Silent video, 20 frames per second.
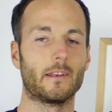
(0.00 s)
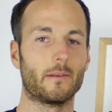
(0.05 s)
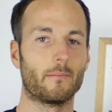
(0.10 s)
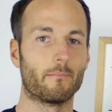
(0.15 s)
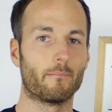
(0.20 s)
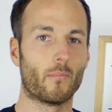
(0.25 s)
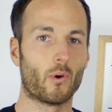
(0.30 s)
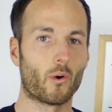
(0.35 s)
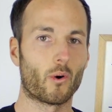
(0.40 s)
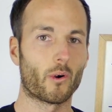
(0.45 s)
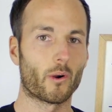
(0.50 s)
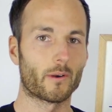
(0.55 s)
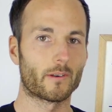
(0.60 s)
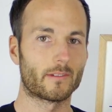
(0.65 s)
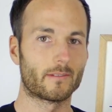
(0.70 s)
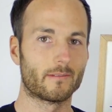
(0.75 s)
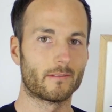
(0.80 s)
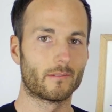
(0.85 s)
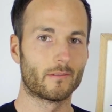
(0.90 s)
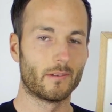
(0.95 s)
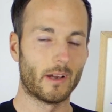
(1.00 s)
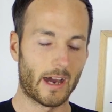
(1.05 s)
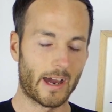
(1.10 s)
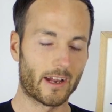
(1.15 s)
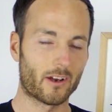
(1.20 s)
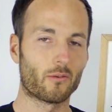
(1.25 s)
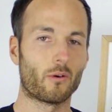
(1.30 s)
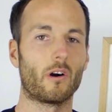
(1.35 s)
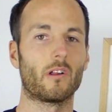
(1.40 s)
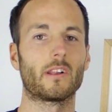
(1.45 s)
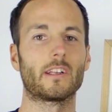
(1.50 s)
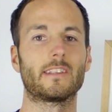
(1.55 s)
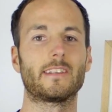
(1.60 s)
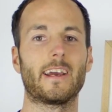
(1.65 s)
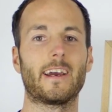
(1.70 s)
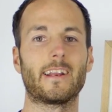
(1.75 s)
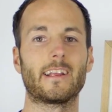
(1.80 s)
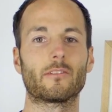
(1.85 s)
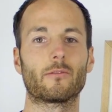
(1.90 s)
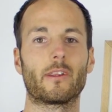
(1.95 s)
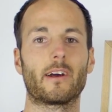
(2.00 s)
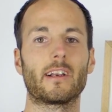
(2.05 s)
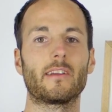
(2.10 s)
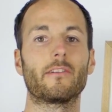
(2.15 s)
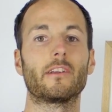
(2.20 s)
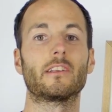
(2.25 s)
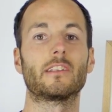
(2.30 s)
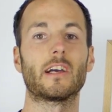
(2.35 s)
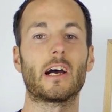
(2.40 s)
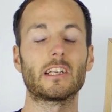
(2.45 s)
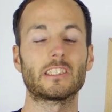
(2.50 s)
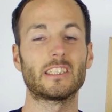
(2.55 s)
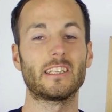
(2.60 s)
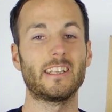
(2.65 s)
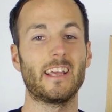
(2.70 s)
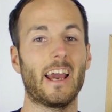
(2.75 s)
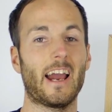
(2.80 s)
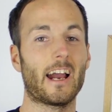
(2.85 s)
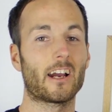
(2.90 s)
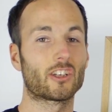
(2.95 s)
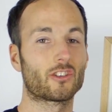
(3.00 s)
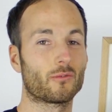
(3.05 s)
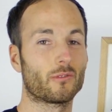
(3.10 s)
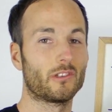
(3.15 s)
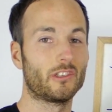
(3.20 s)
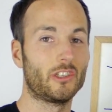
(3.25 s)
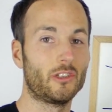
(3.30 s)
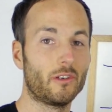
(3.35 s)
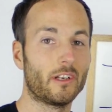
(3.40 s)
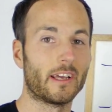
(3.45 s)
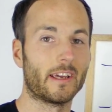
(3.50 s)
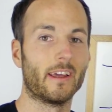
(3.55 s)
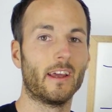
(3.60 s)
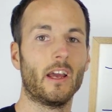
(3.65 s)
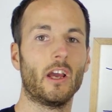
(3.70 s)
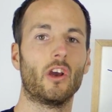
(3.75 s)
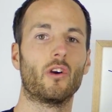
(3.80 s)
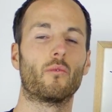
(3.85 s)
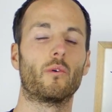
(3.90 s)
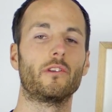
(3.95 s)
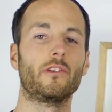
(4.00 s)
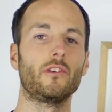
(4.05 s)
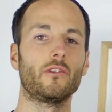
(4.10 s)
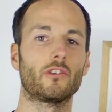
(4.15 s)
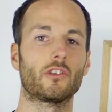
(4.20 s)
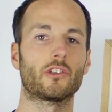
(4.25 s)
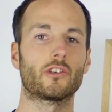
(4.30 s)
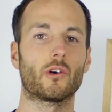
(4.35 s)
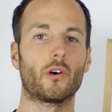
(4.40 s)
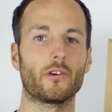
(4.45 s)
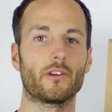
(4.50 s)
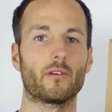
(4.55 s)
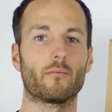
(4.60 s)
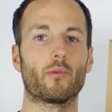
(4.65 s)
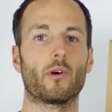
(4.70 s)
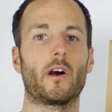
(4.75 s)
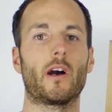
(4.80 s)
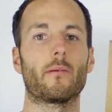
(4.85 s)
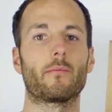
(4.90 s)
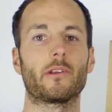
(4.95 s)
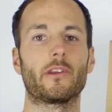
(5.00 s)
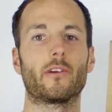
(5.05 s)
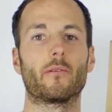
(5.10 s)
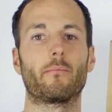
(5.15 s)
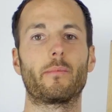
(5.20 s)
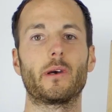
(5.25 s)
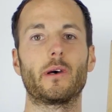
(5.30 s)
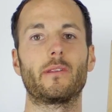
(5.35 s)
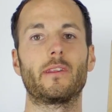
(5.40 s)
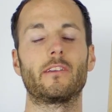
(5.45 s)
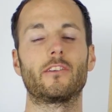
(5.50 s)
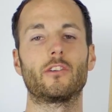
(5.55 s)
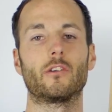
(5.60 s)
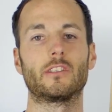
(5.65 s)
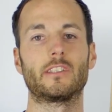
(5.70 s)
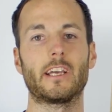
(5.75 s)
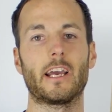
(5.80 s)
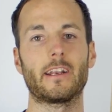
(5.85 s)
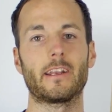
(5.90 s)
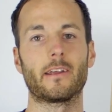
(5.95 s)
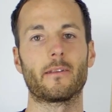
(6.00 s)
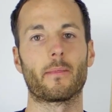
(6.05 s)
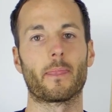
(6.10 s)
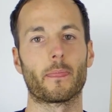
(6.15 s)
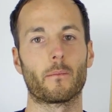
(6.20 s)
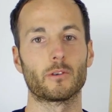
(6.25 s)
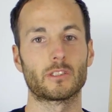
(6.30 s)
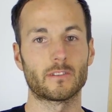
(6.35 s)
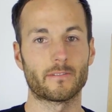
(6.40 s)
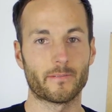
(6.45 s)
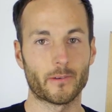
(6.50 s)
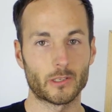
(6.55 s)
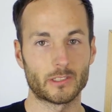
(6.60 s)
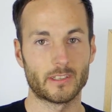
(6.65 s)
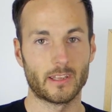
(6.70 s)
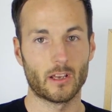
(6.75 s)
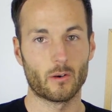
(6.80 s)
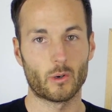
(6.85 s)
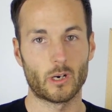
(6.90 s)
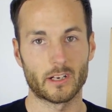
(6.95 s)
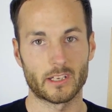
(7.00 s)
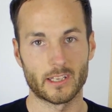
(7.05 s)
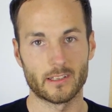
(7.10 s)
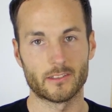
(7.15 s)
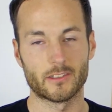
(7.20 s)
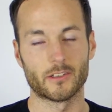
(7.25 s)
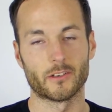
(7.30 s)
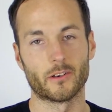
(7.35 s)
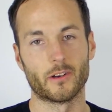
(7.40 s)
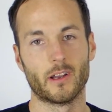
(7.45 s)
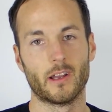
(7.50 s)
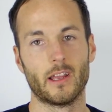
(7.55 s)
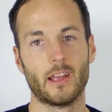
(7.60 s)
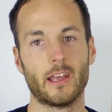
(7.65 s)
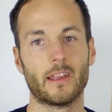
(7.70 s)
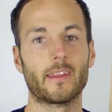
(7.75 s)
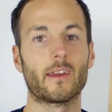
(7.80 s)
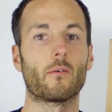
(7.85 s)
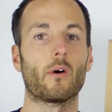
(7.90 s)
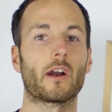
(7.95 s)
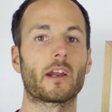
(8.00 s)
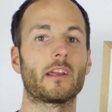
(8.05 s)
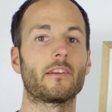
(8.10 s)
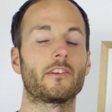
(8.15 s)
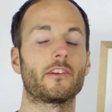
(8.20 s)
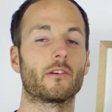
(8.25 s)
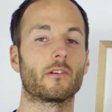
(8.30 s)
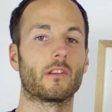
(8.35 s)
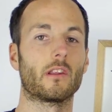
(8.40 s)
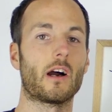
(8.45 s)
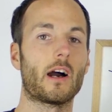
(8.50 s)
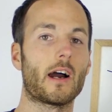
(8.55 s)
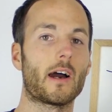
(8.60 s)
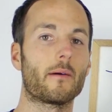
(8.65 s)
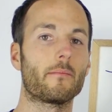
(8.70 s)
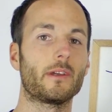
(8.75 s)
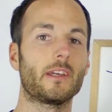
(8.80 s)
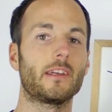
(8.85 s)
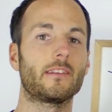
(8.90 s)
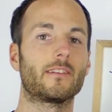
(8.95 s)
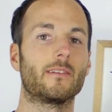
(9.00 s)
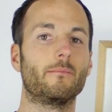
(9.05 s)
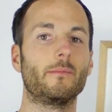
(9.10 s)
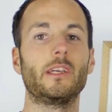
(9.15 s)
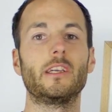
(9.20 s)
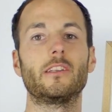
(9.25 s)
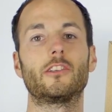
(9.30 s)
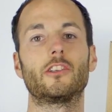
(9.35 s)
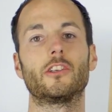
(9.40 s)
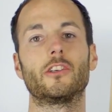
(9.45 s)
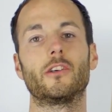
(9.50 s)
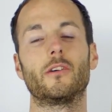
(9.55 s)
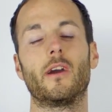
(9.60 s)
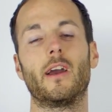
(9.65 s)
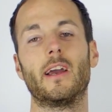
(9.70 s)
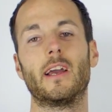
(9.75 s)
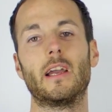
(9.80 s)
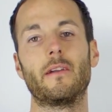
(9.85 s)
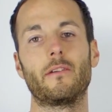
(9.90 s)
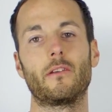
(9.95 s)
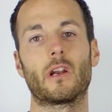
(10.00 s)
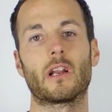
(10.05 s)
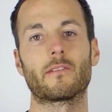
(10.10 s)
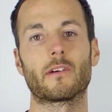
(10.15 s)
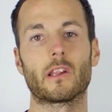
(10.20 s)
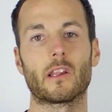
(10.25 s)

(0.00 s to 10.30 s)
more high quality tenants without even touching the actual unit. When you show your property, your building to a tenant, what's the first thing they walk into? They walk into your lobby to meet you. If you don't have a